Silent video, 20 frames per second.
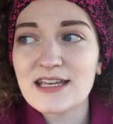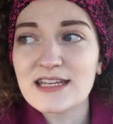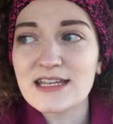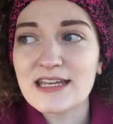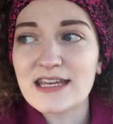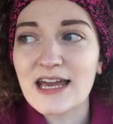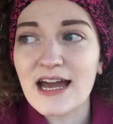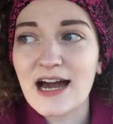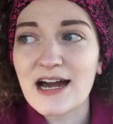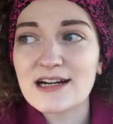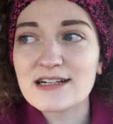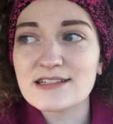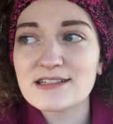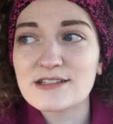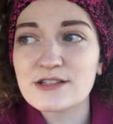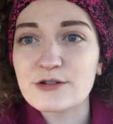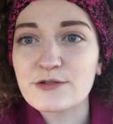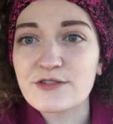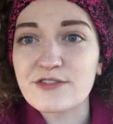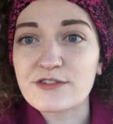yeah,
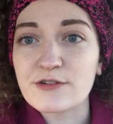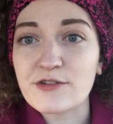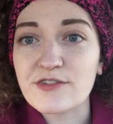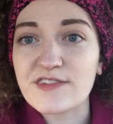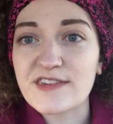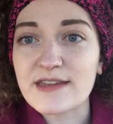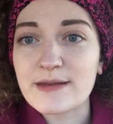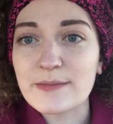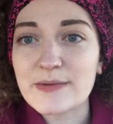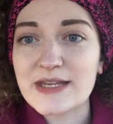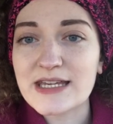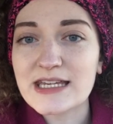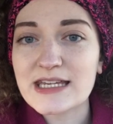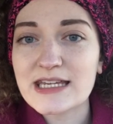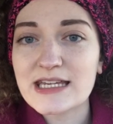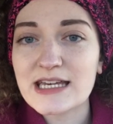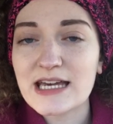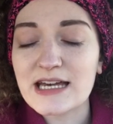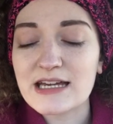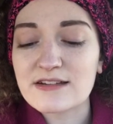you'll still see
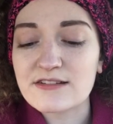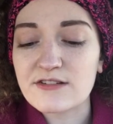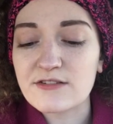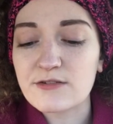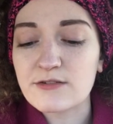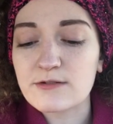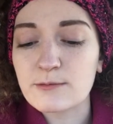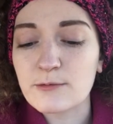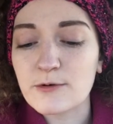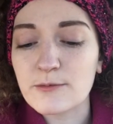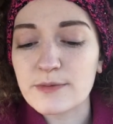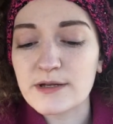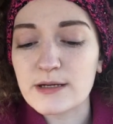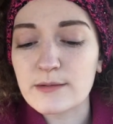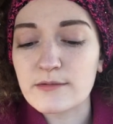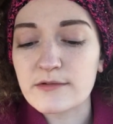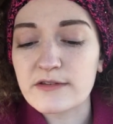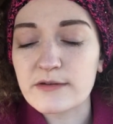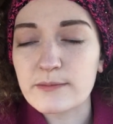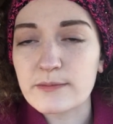me. I just won't be
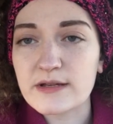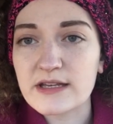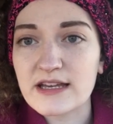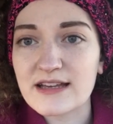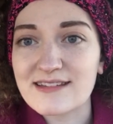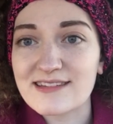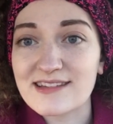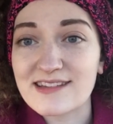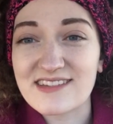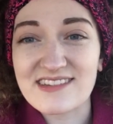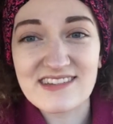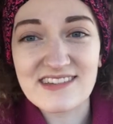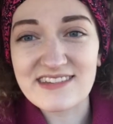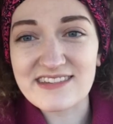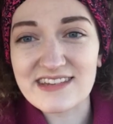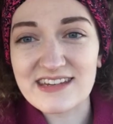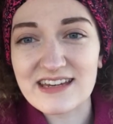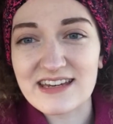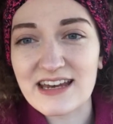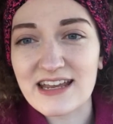able to be as
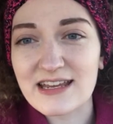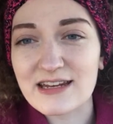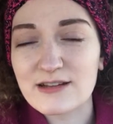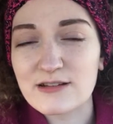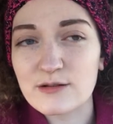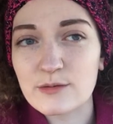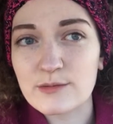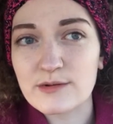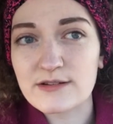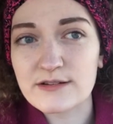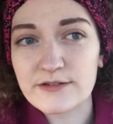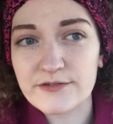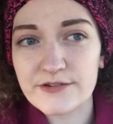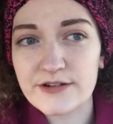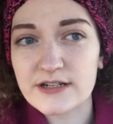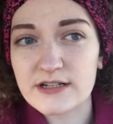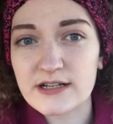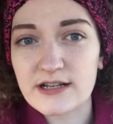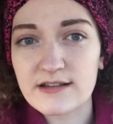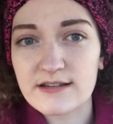consistent, and it'll be
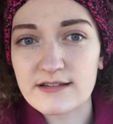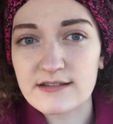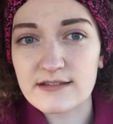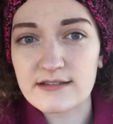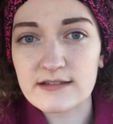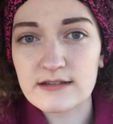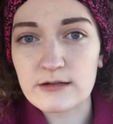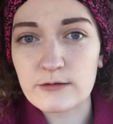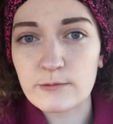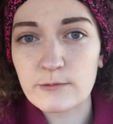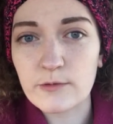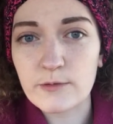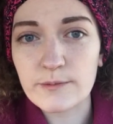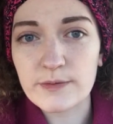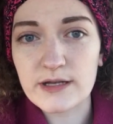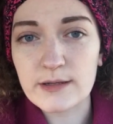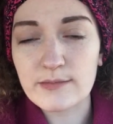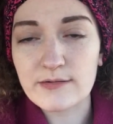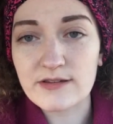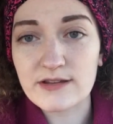different because you won't
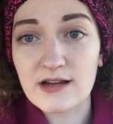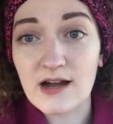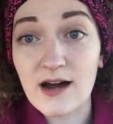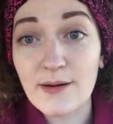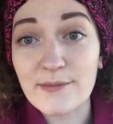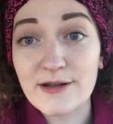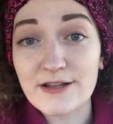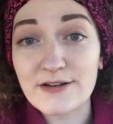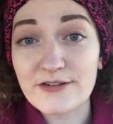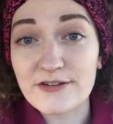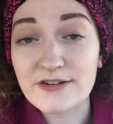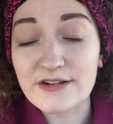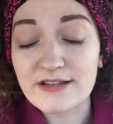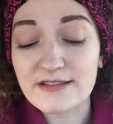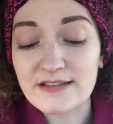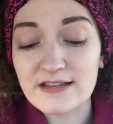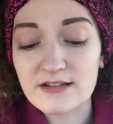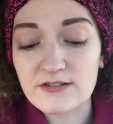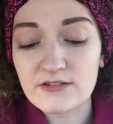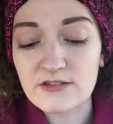be able to comment or
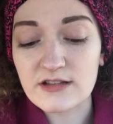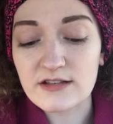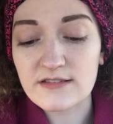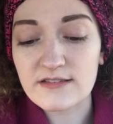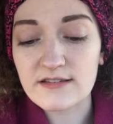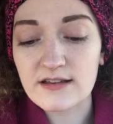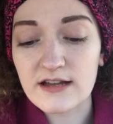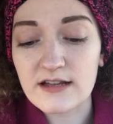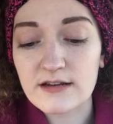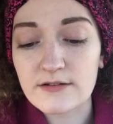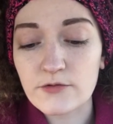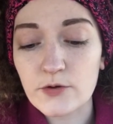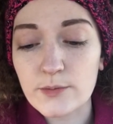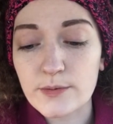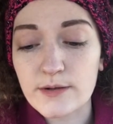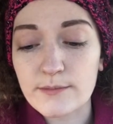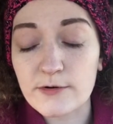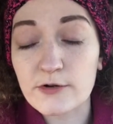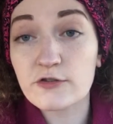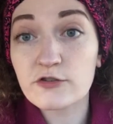anything, so that's kind of a
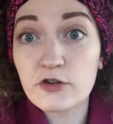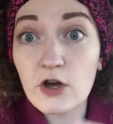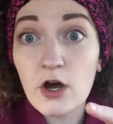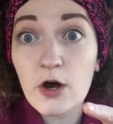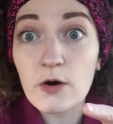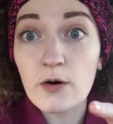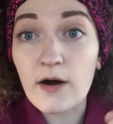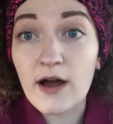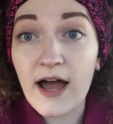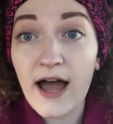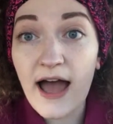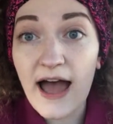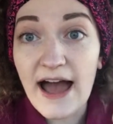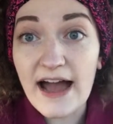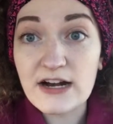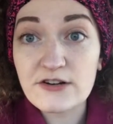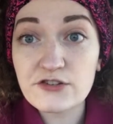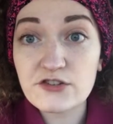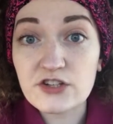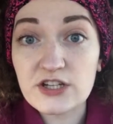bummer. So
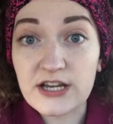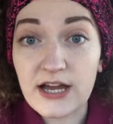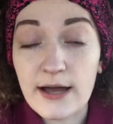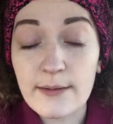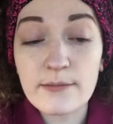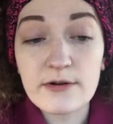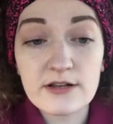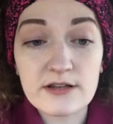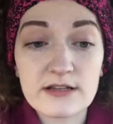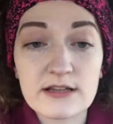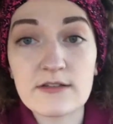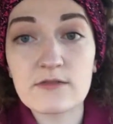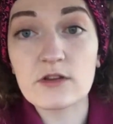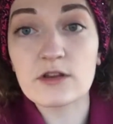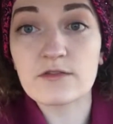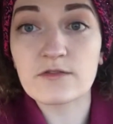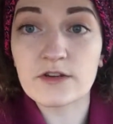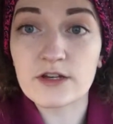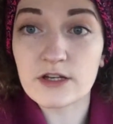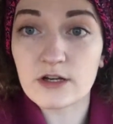actually, I'm gonna leave
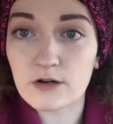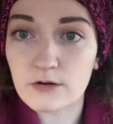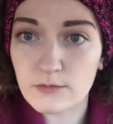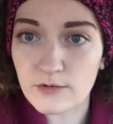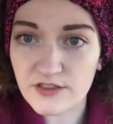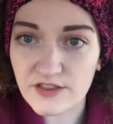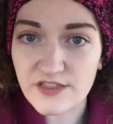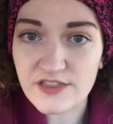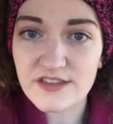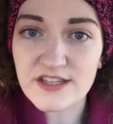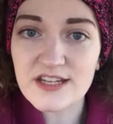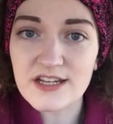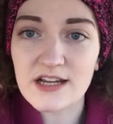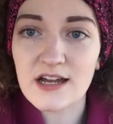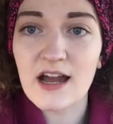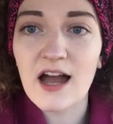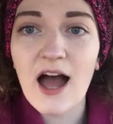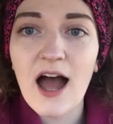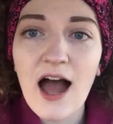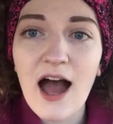this video with a
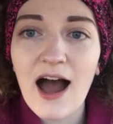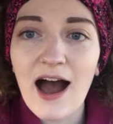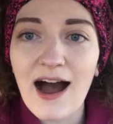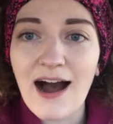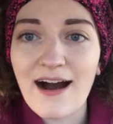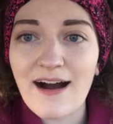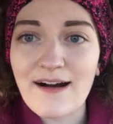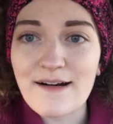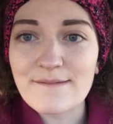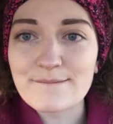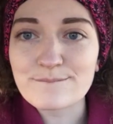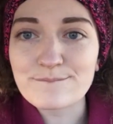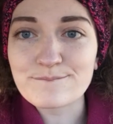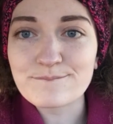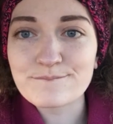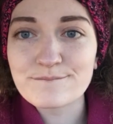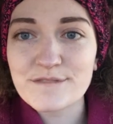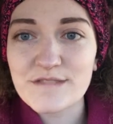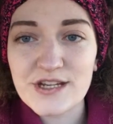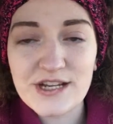thing
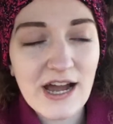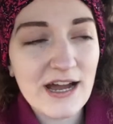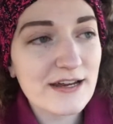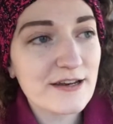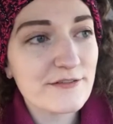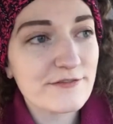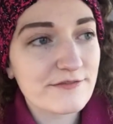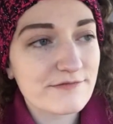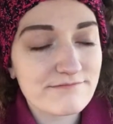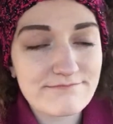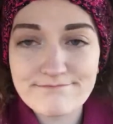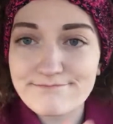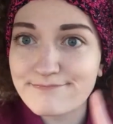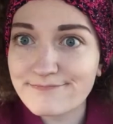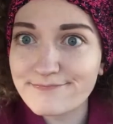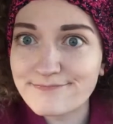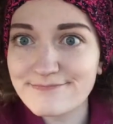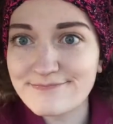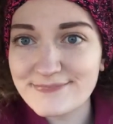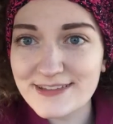to kind of
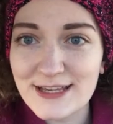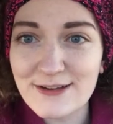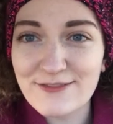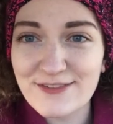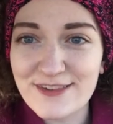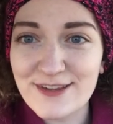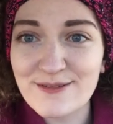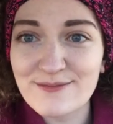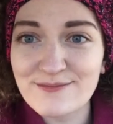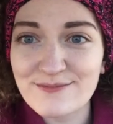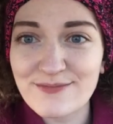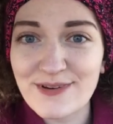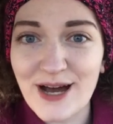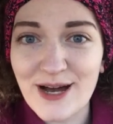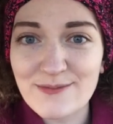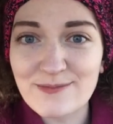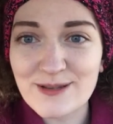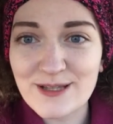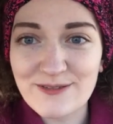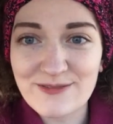give some
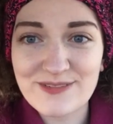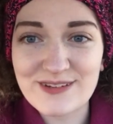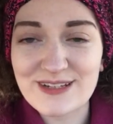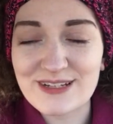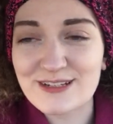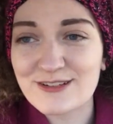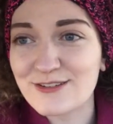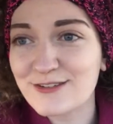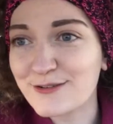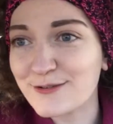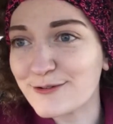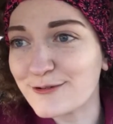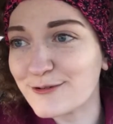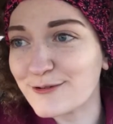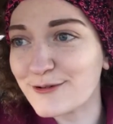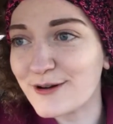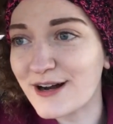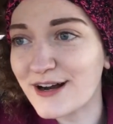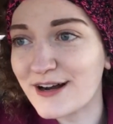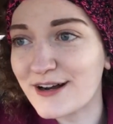uplifting
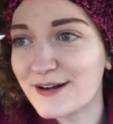to